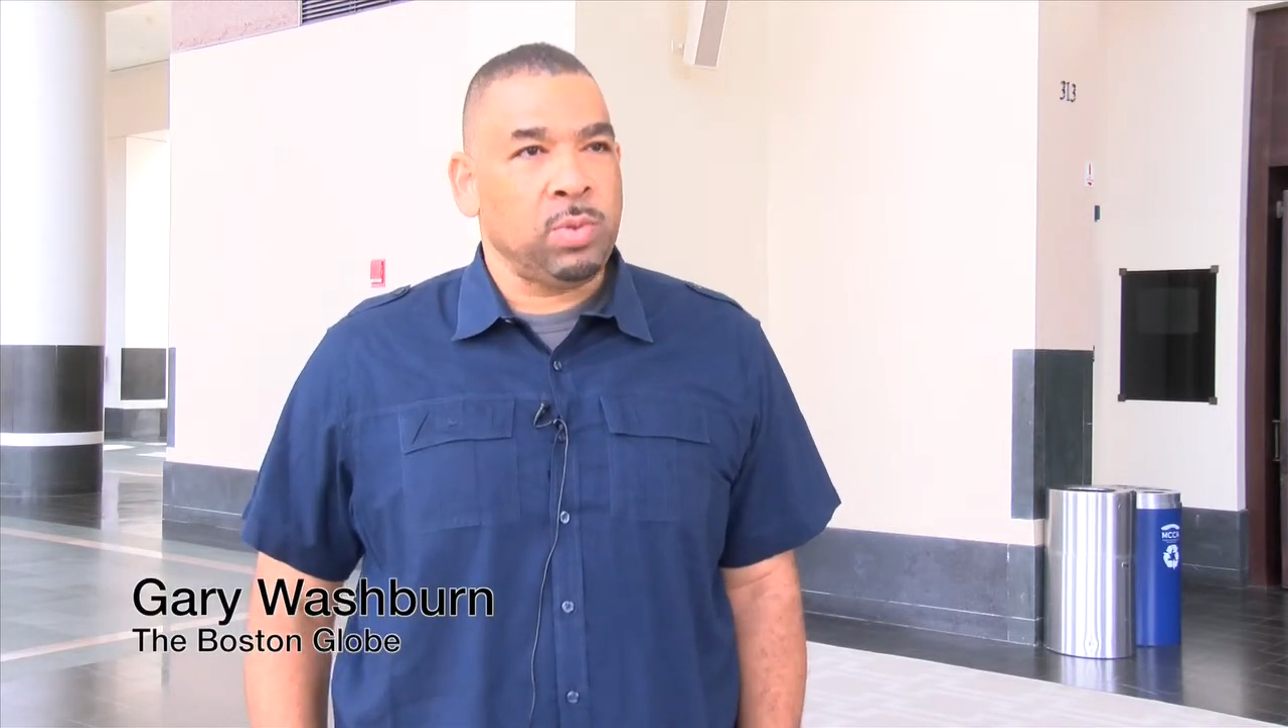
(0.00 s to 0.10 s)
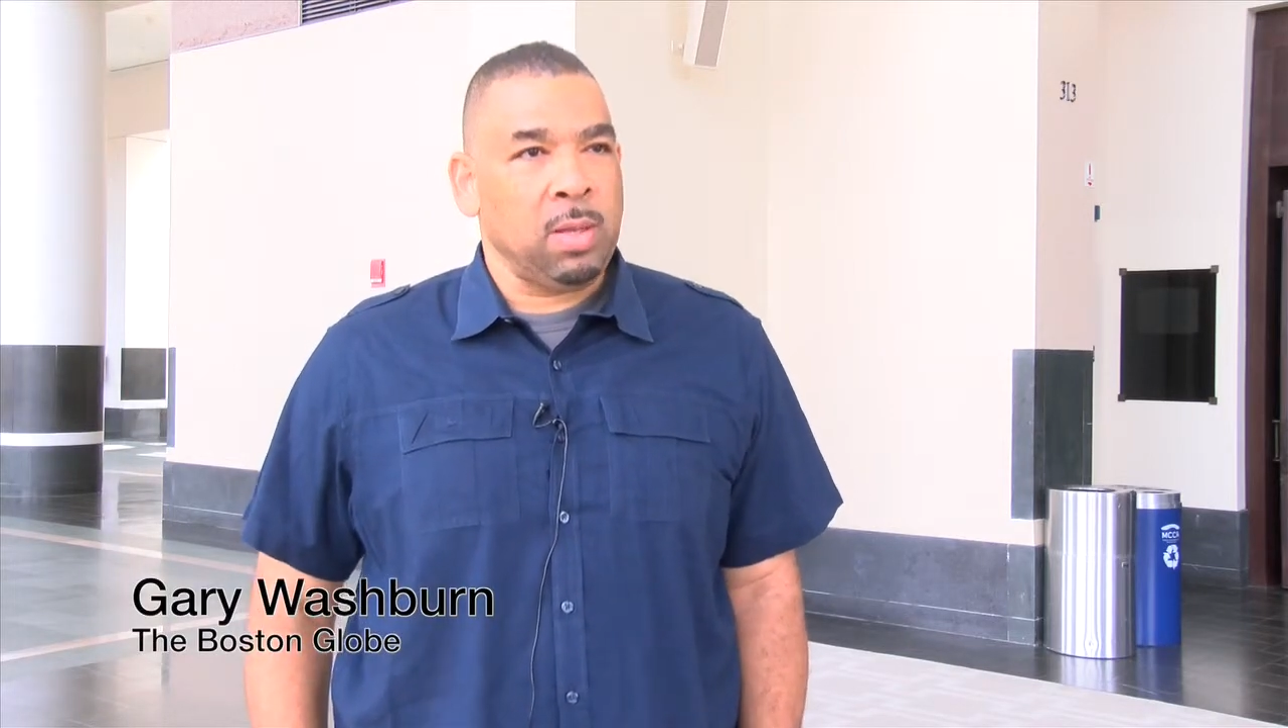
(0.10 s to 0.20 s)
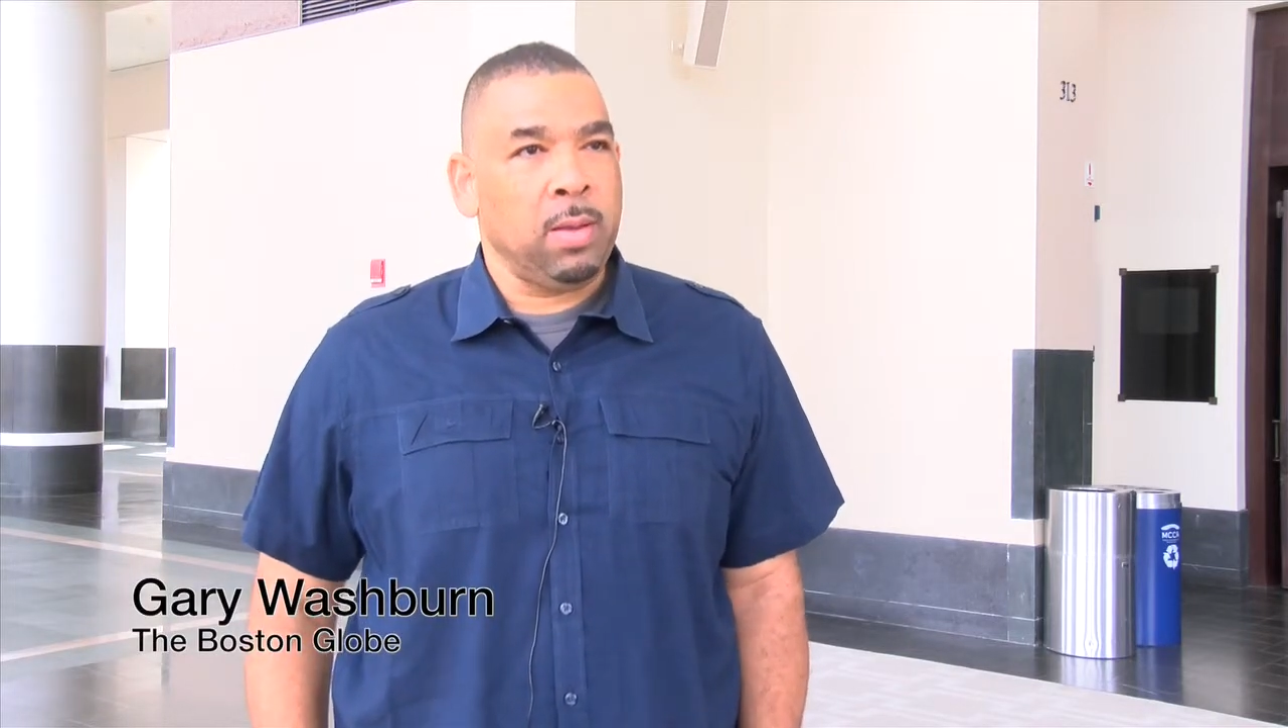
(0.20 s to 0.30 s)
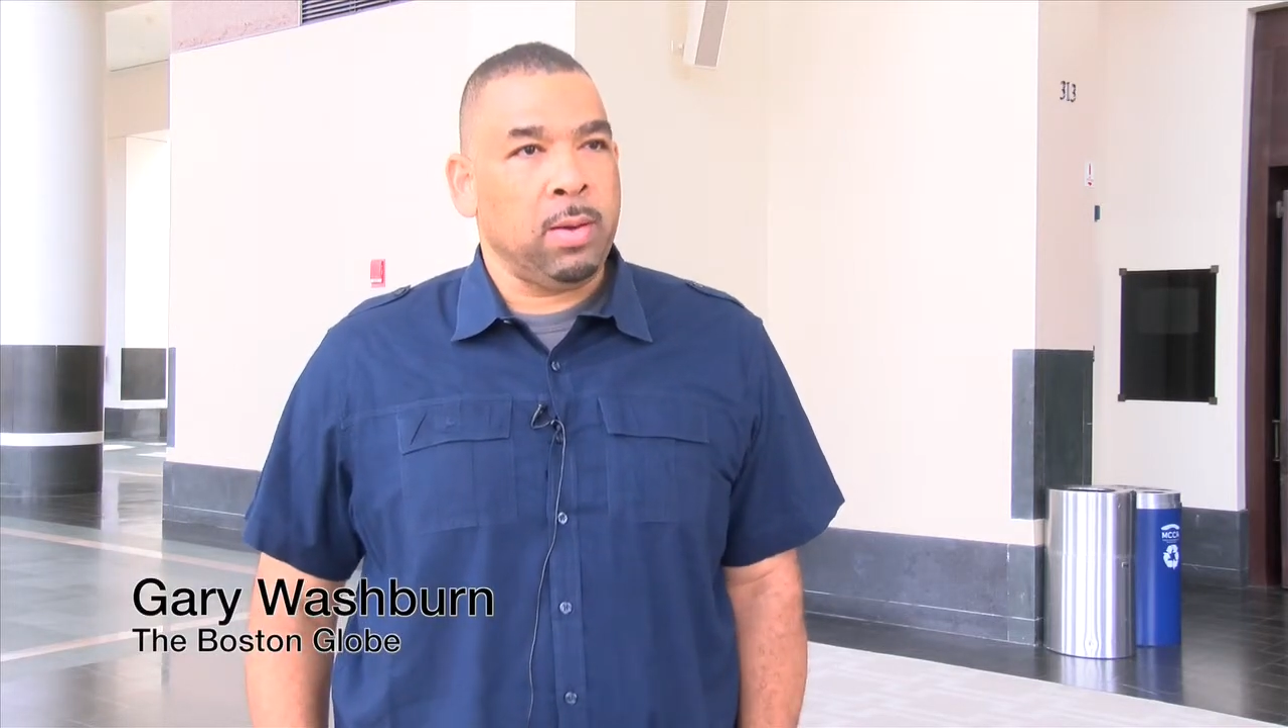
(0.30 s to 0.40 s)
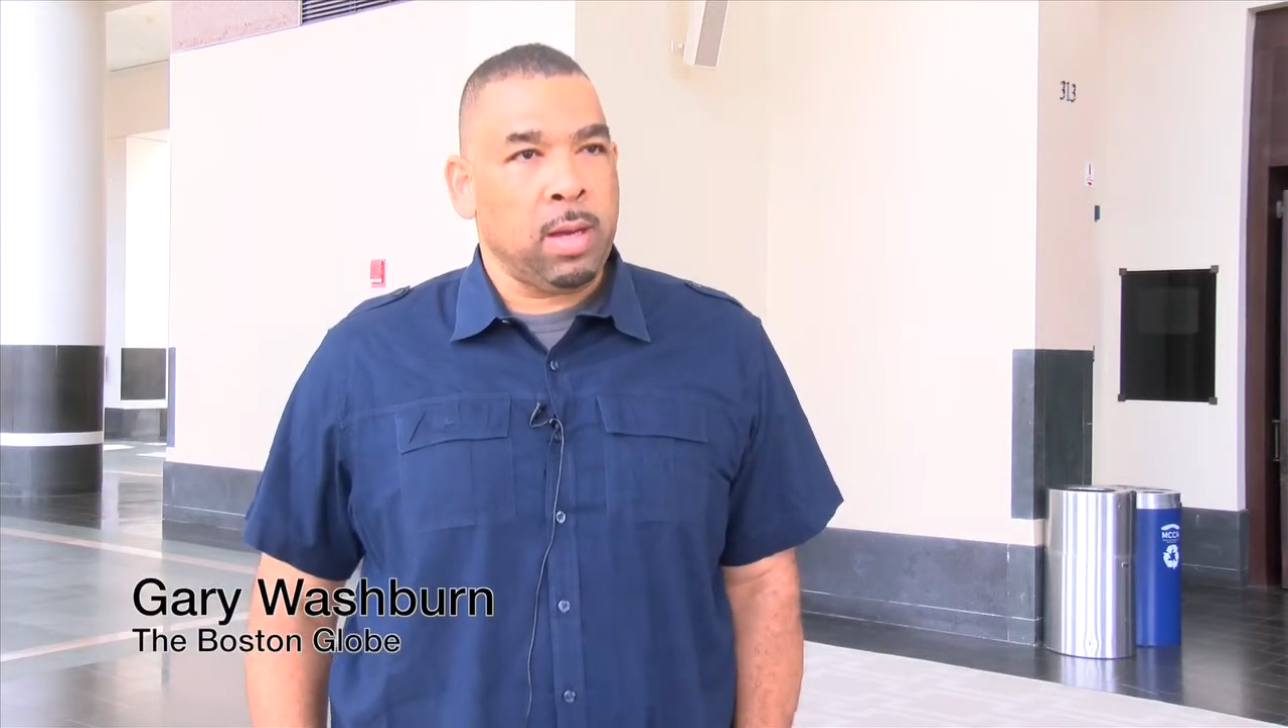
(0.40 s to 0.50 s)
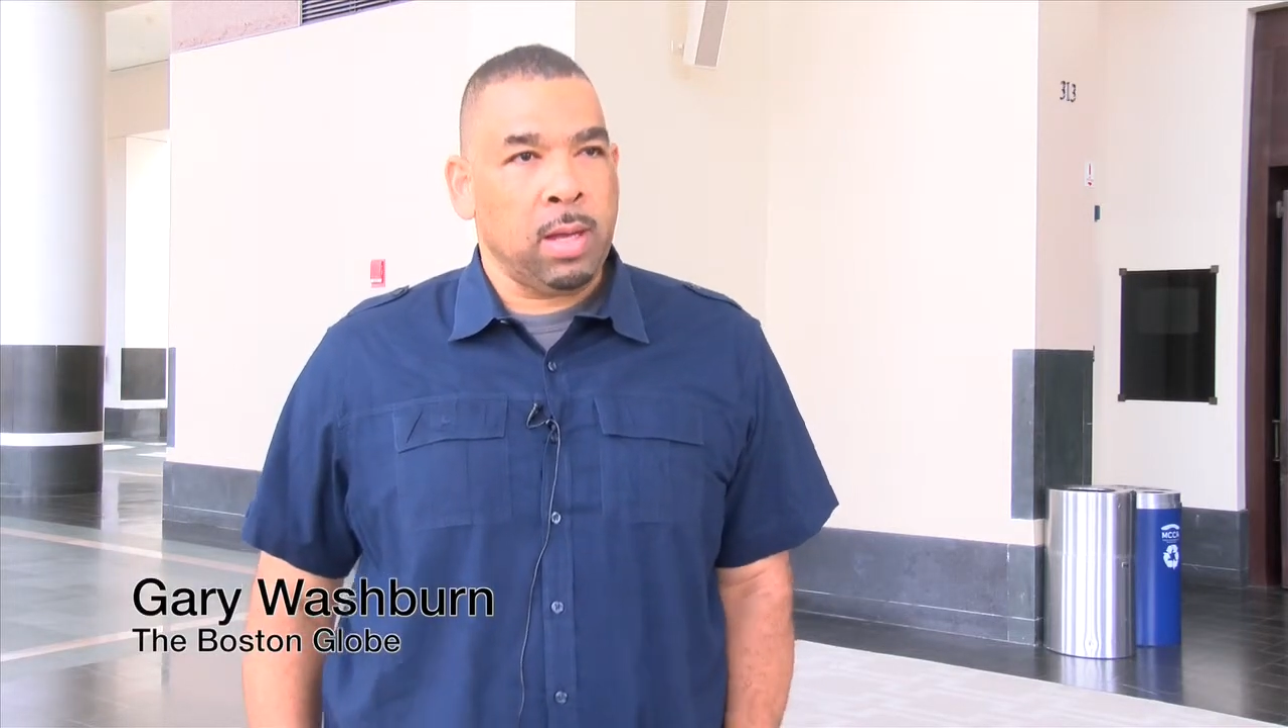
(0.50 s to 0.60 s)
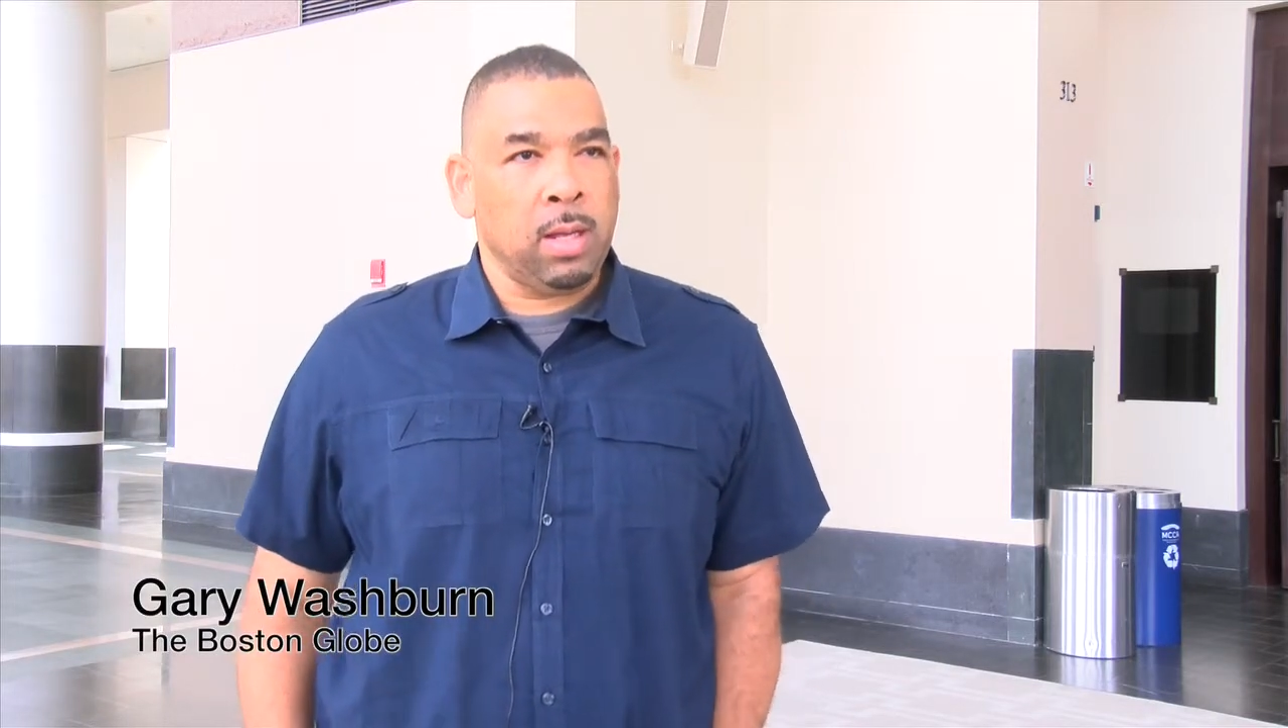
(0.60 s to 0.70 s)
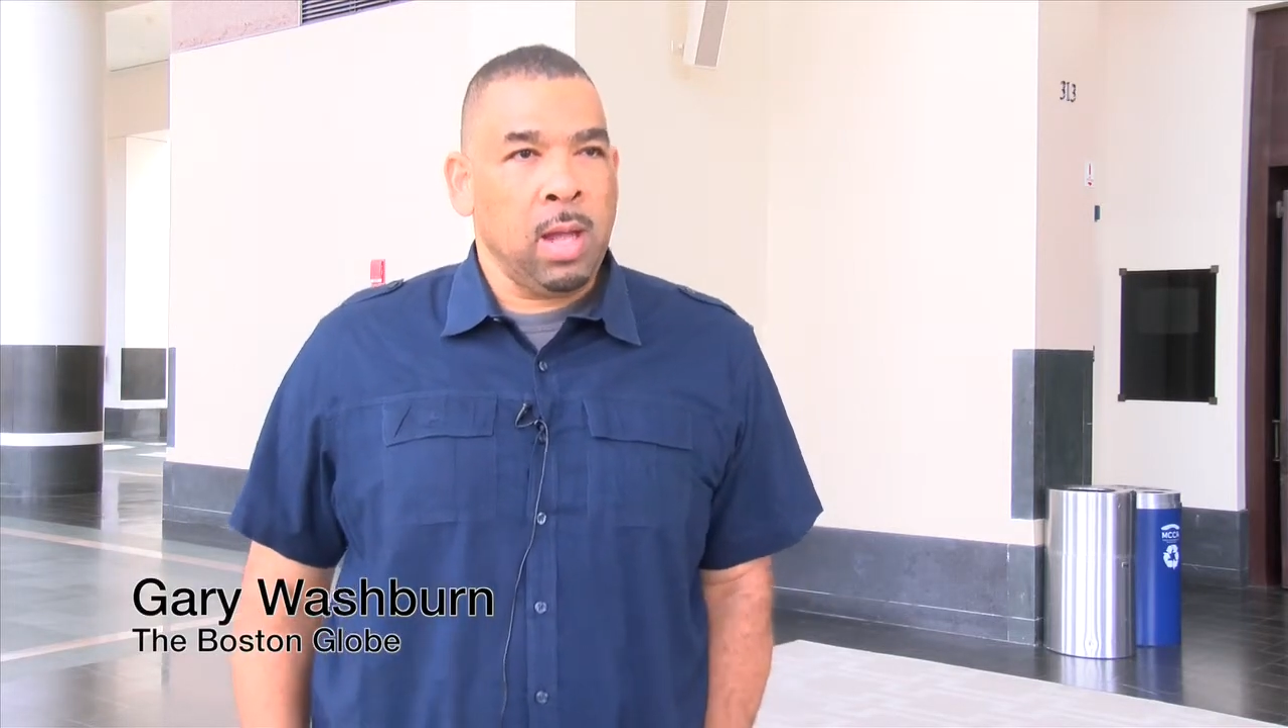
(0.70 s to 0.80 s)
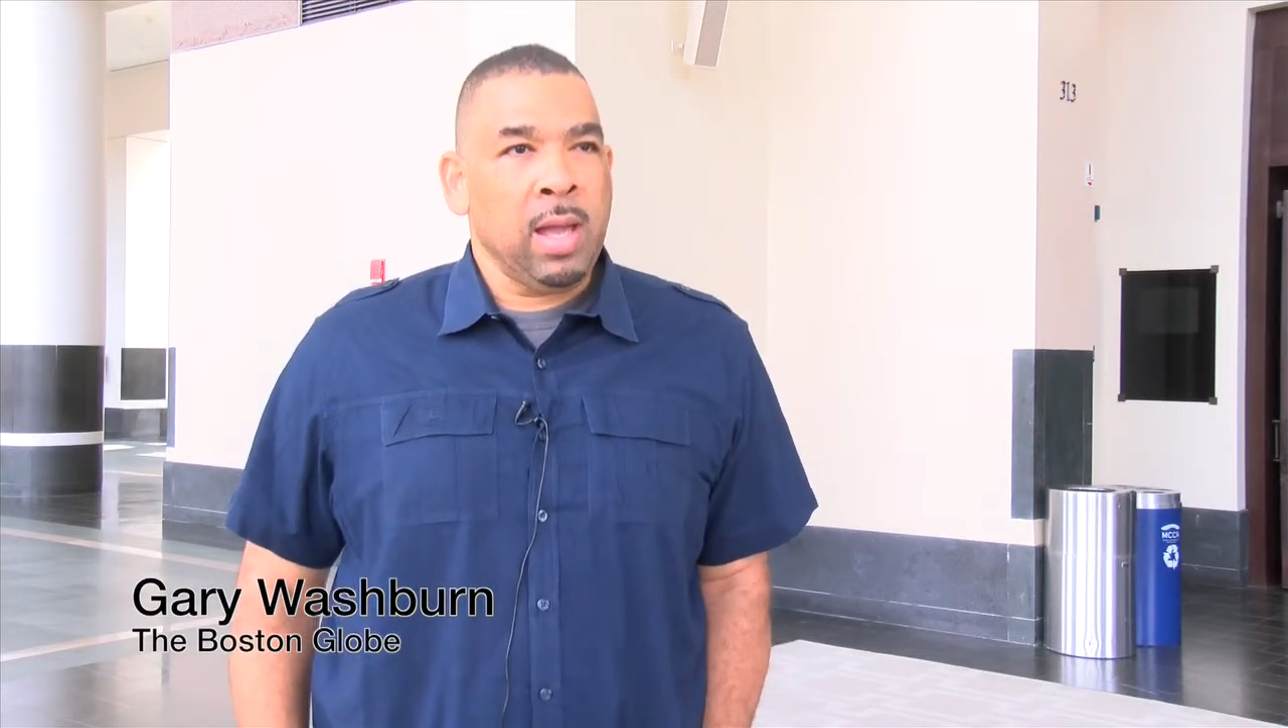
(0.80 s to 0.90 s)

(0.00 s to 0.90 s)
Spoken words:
with the